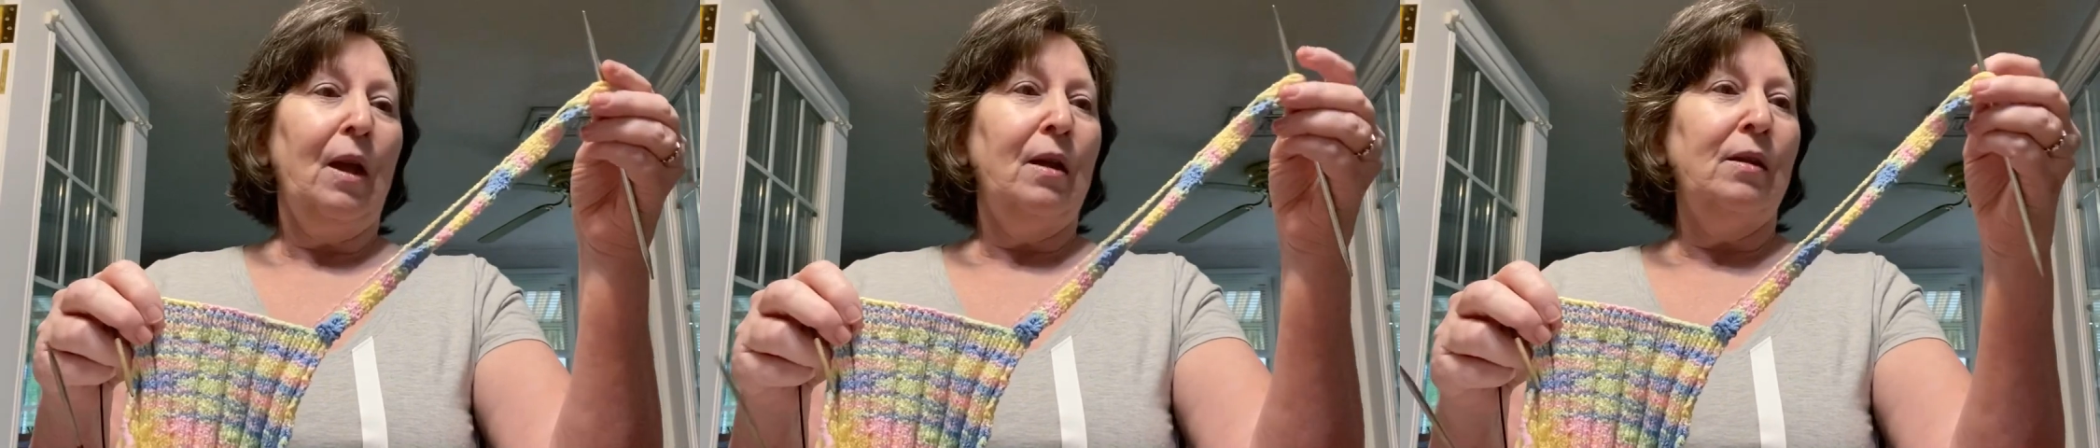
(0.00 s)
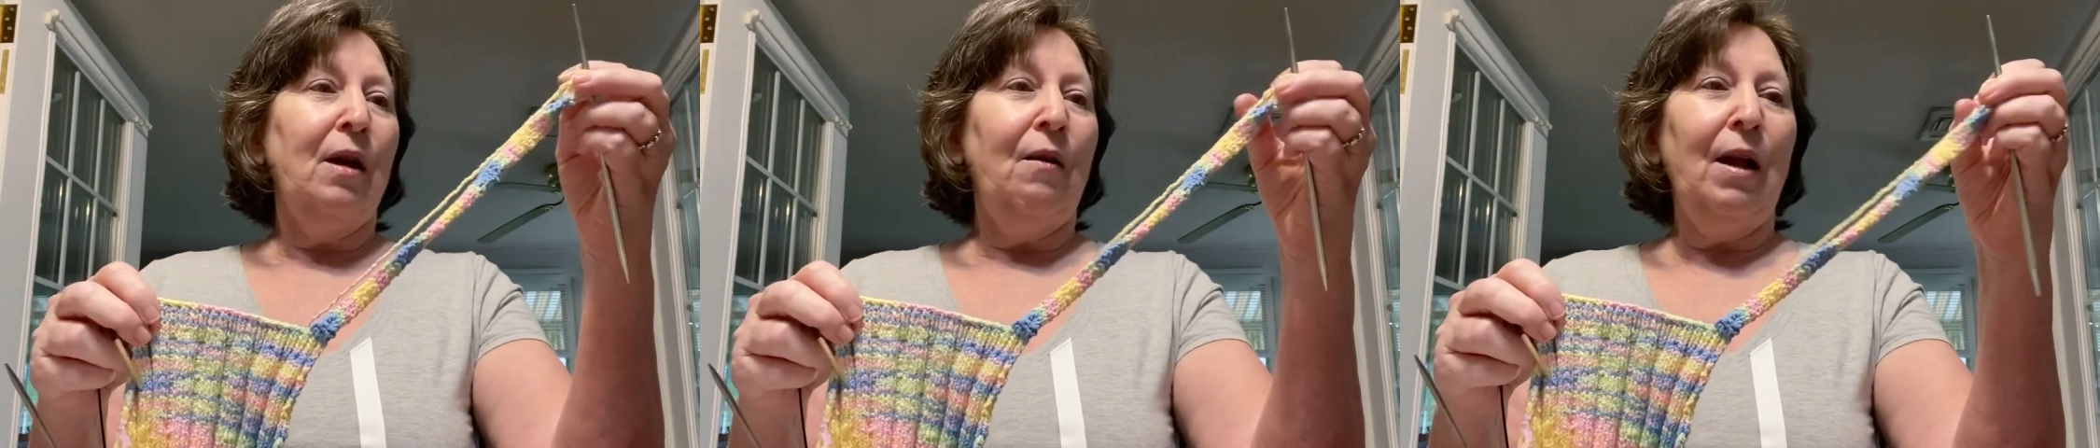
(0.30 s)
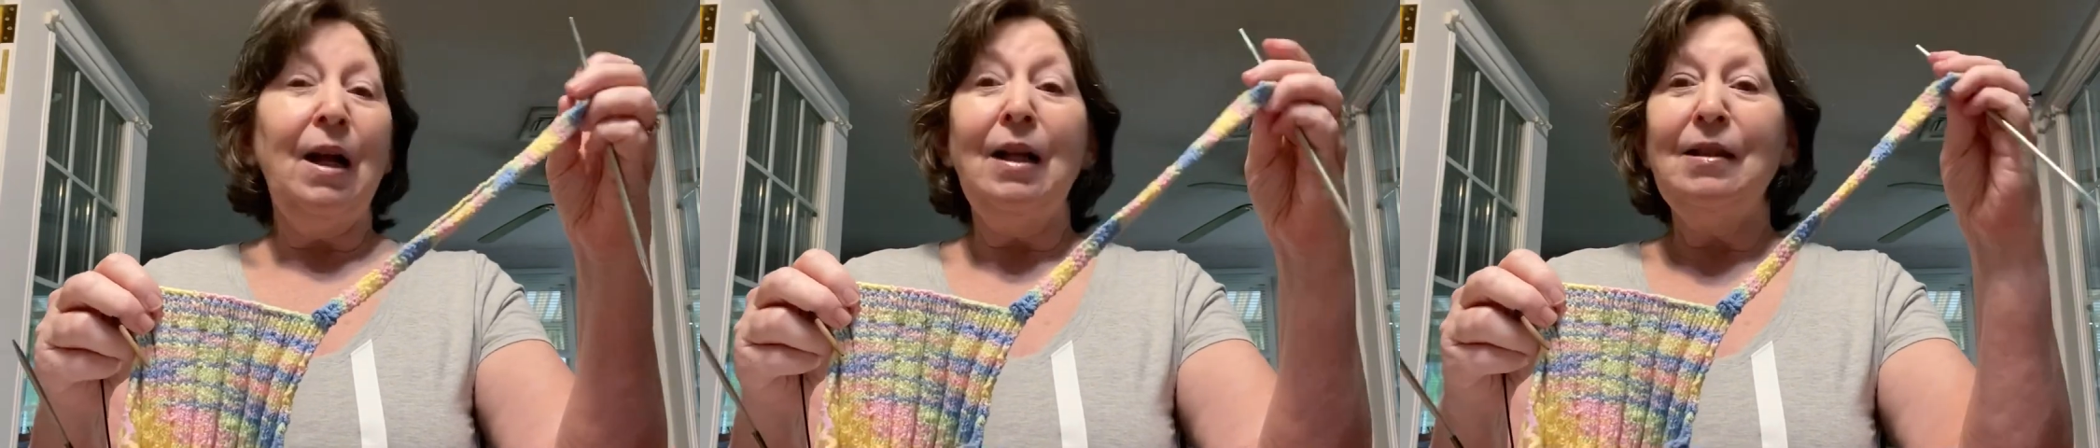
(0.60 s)
So
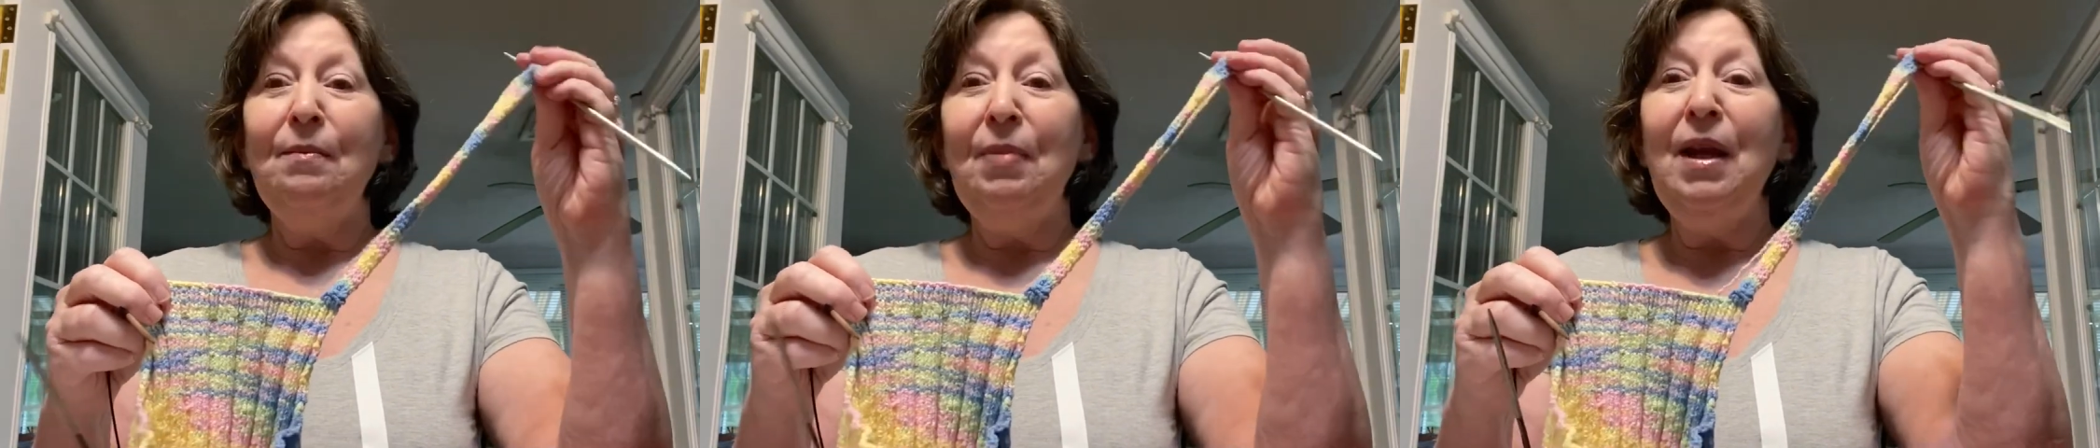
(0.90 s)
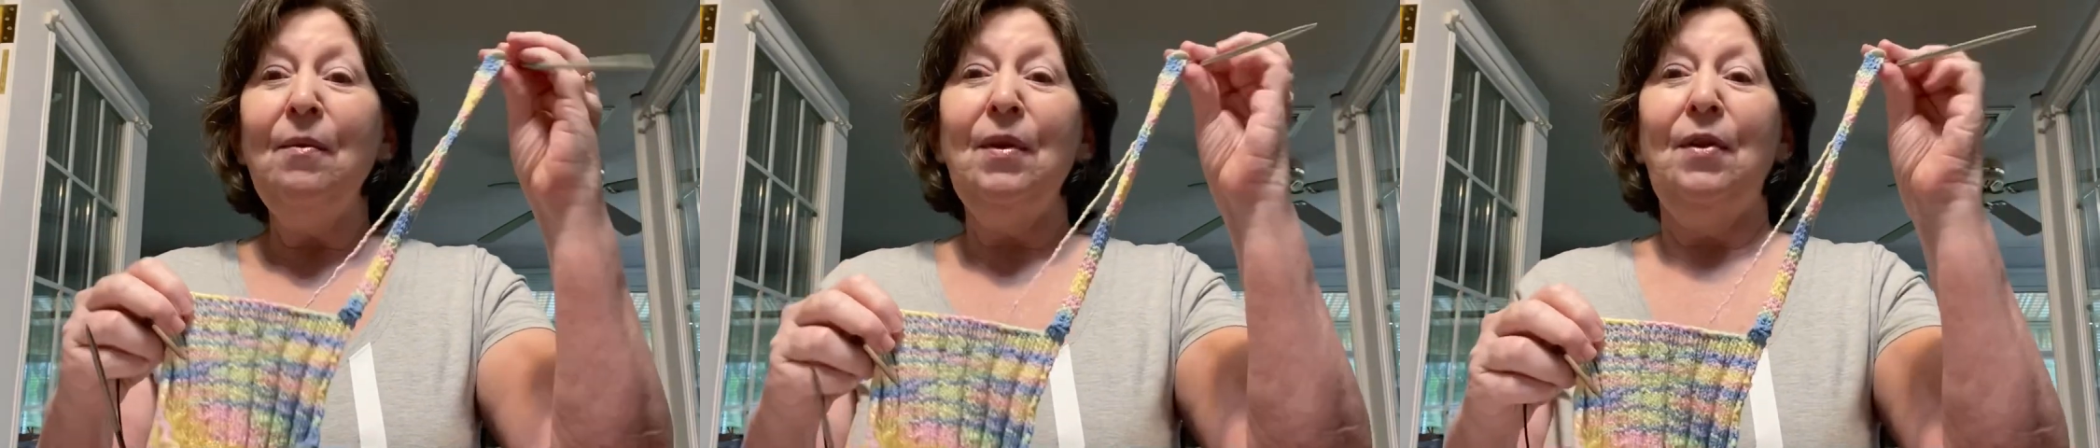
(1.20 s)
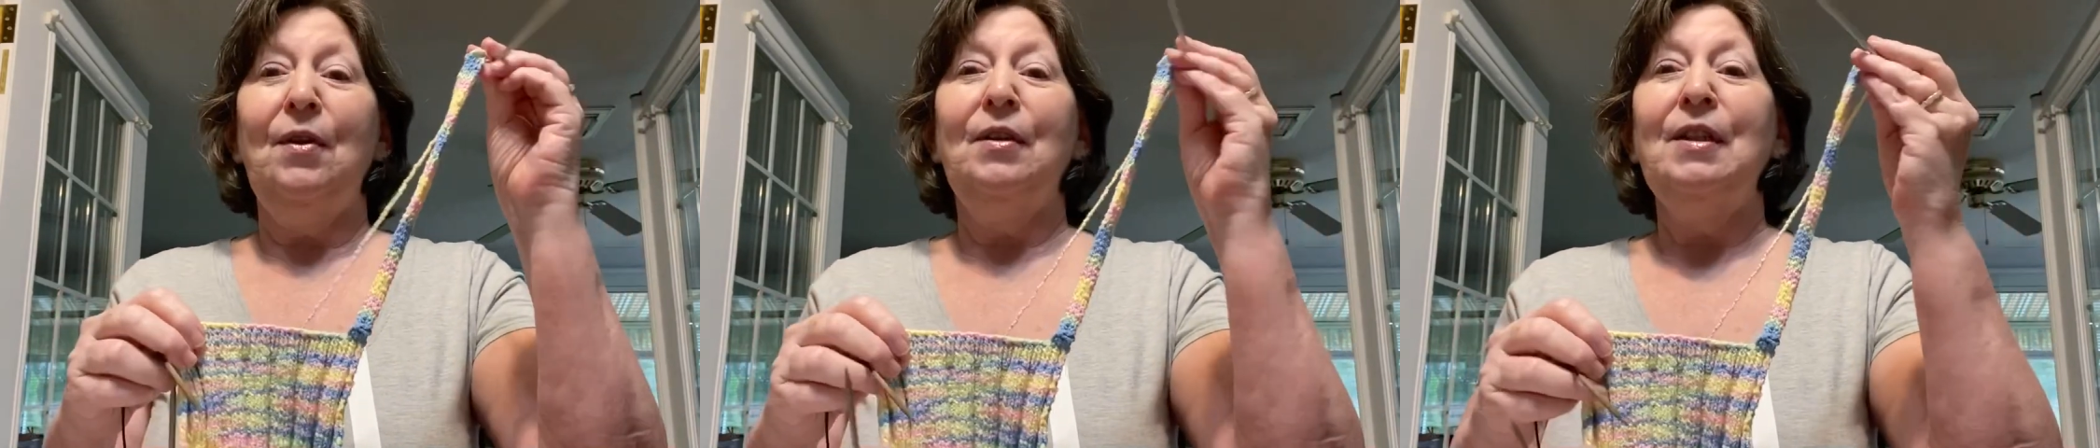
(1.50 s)
I got to be with
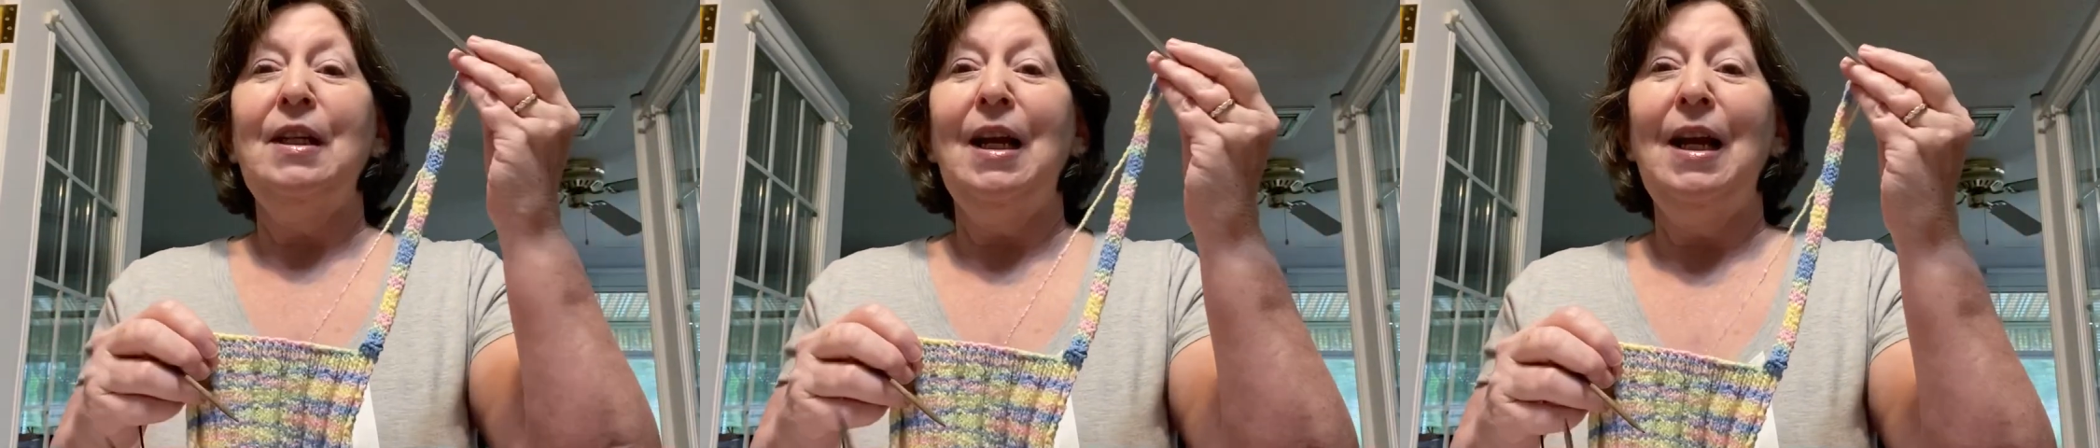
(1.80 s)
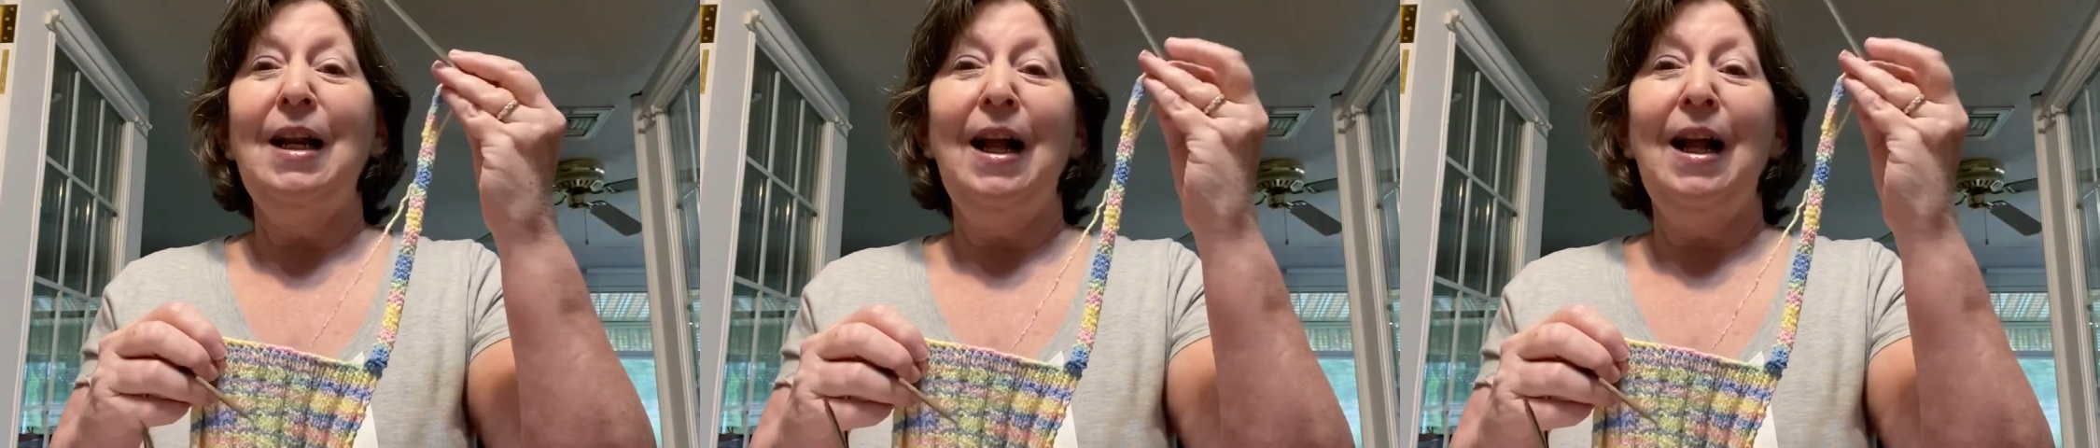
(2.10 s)
her tonight.